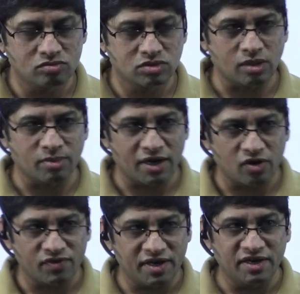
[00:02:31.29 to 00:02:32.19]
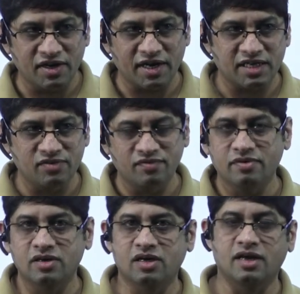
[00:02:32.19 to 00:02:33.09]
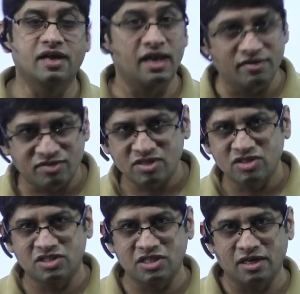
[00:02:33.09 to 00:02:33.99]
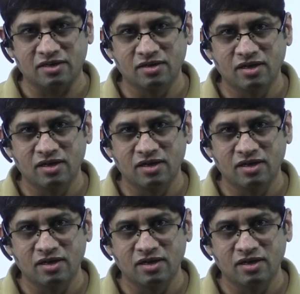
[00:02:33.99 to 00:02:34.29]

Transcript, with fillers: some kind of interactive conclaves this year.